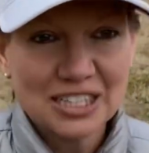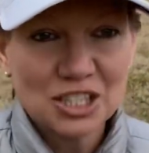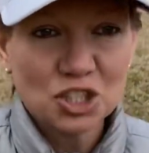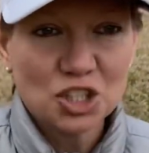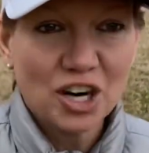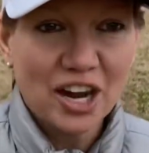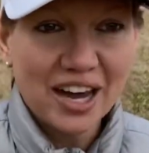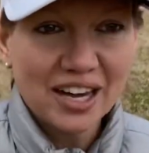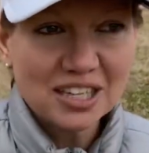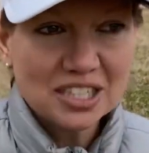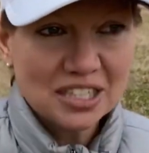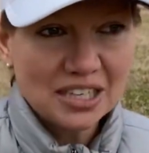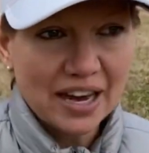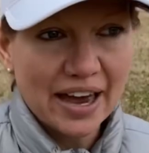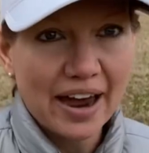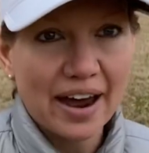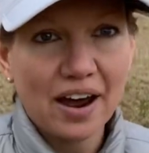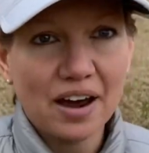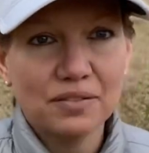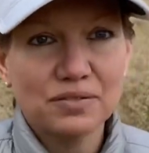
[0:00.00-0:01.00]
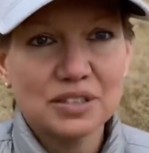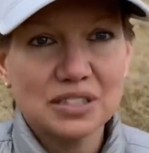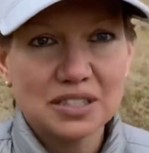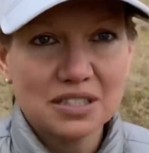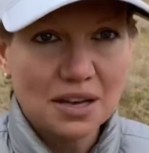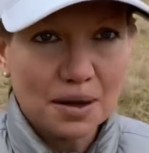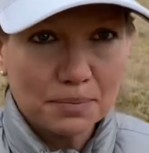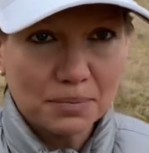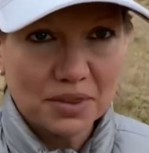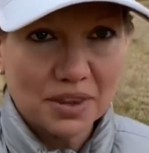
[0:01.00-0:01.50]
try to have
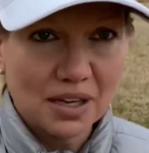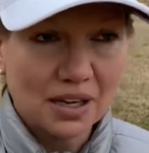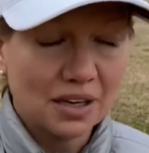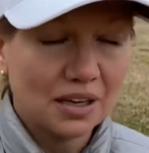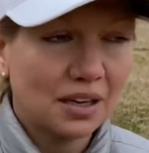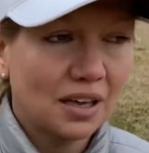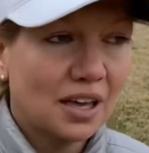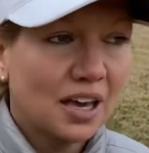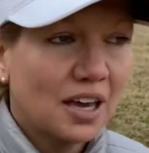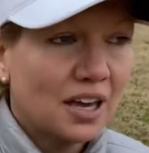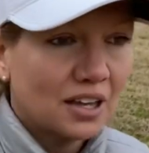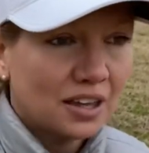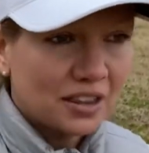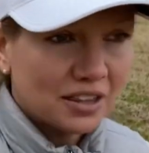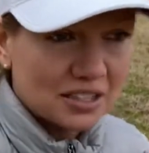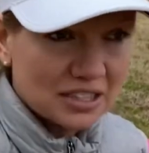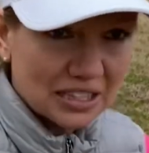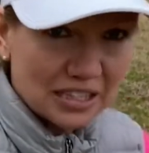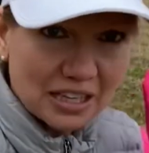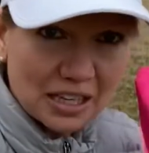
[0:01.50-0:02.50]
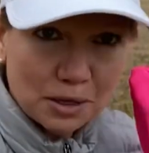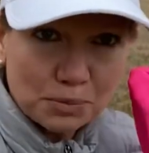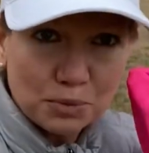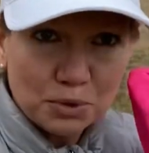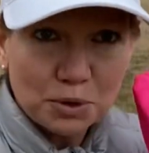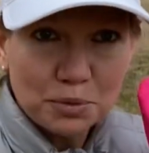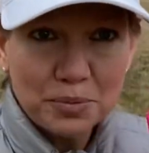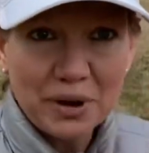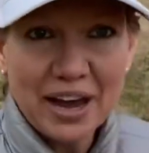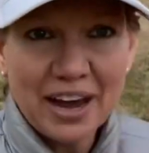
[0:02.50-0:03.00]
something to keep
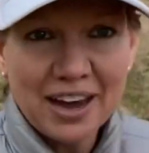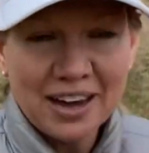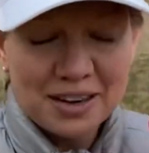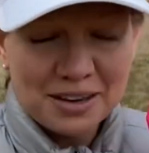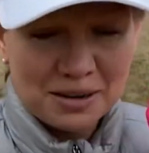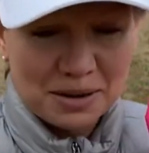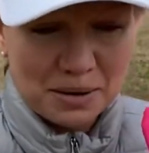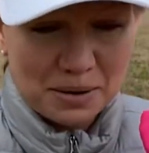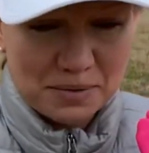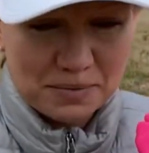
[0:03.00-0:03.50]
your mind